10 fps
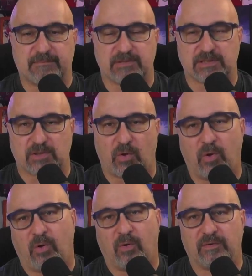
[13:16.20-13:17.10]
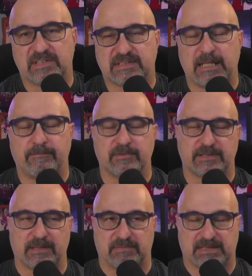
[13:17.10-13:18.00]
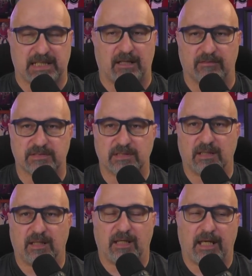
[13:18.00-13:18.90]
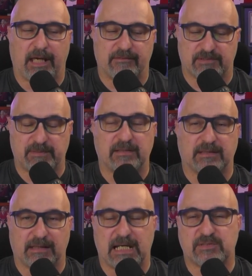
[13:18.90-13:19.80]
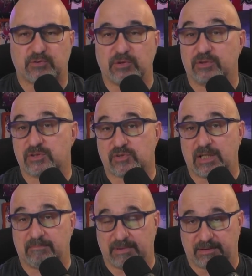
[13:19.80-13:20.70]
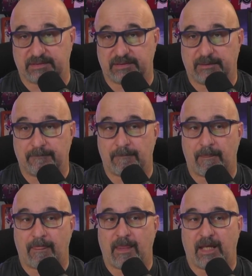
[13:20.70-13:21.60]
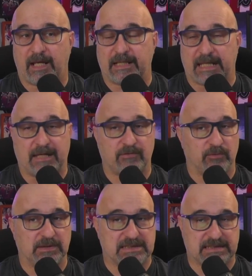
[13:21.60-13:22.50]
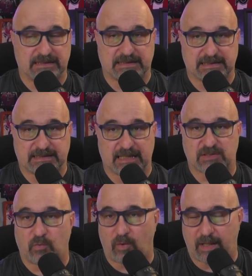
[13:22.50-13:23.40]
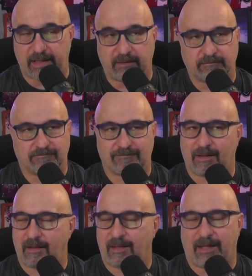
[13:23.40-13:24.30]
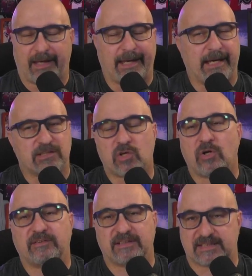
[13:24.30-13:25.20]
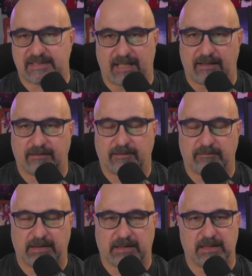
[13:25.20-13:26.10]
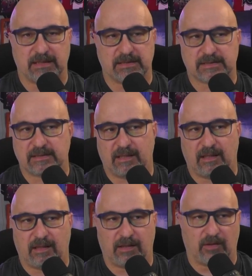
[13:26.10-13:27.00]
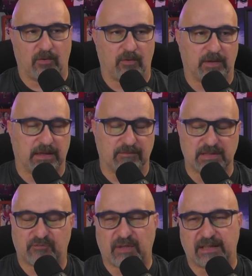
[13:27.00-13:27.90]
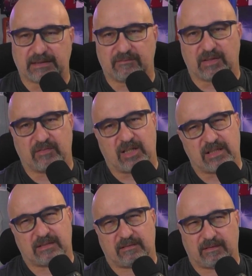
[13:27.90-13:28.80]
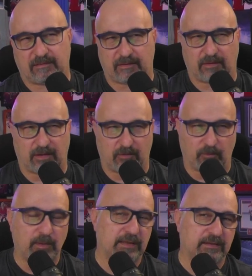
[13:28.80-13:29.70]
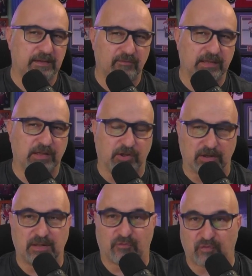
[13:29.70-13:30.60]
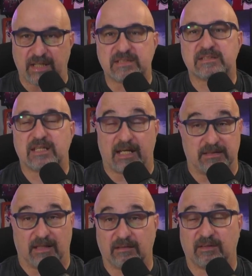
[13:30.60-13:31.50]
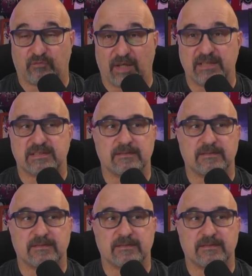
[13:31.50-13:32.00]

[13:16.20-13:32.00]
as a whole, the Sabres themselves have spent the last few years trying to build. And they haven't really seen the success. Why? It's hard to say because, given the fact that they've got relatively good defense and young defense,